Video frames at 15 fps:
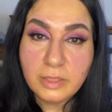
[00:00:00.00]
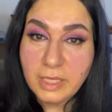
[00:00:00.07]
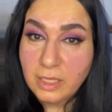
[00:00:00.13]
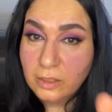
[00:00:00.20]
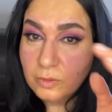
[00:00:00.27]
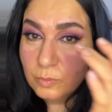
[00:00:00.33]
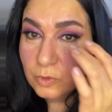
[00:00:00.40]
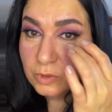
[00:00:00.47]

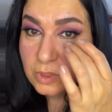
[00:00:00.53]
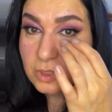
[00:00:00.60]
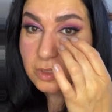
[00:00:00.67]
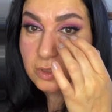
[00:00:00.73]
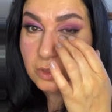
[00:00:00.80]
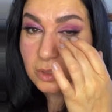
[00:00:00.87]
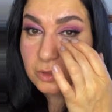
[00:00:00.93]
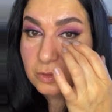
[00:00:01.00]
Then I'm gonna
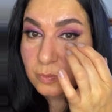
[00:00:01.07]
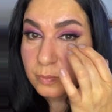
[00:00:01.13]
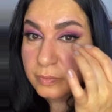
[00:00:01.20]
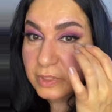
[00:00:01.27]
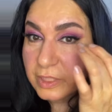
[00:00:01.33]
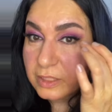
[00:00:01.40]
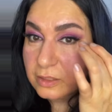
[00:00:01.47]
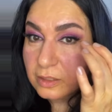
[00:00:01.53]
start
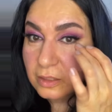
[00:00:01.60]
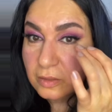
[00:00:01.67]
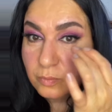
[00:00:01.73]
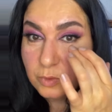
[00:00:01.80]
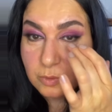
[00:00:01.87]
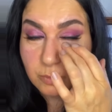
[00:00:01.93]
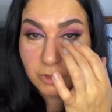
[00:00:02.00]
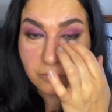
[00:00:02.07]
blending it
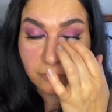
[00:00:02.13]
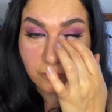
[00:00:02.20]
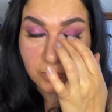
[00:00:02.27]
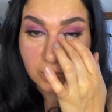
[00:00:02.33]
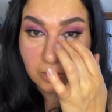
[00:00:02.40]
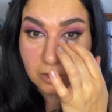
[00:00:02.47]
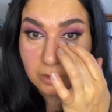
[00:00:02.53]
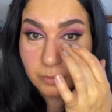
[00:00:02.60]
with my
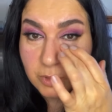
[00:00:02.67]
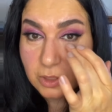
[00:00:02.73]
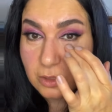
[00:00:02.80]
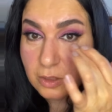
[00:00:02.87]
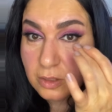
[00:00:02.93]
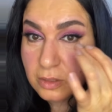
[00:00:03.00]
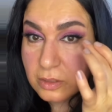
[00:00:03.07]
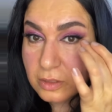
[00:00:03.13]
finger
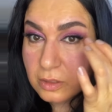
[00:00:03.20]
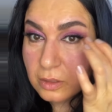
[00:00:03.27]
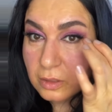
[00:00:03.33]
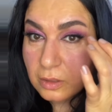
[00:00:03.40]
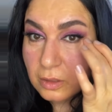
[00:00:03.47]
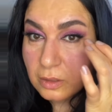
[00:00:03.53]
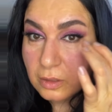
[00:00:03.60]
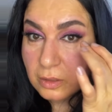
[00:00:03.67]
because
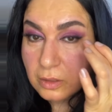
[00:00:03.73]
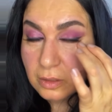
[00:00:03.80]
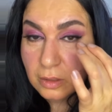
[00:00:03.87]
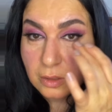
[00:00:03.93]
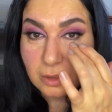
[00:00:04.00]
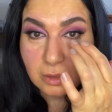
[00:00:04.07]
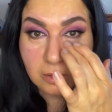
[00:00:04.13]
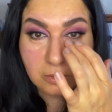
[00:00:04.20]

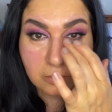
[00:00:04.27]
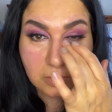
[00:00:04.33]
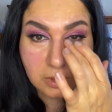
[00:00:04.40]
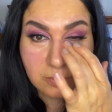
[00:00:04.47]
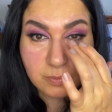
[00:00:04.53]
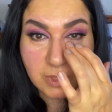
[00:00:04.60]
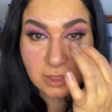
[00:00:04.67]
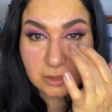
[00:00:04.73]

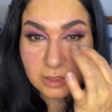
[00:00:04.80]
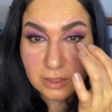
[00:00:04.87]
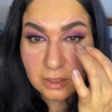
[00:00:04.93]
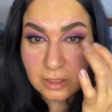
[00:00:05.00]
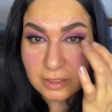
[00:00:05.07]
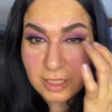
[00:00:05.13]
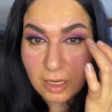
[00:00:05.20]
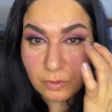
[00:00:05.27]
it's melting
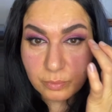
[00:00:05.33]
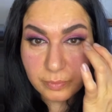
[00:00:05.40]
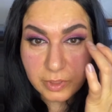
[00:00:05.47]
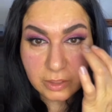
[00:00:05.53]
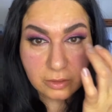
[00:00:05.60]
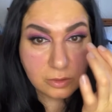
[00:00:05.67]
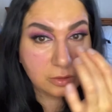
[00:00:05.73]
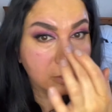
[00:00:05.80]
it down
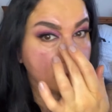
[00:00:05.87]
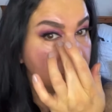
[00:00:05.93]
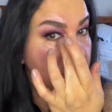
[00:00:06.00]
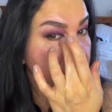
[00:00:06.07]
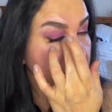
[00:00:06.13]
better.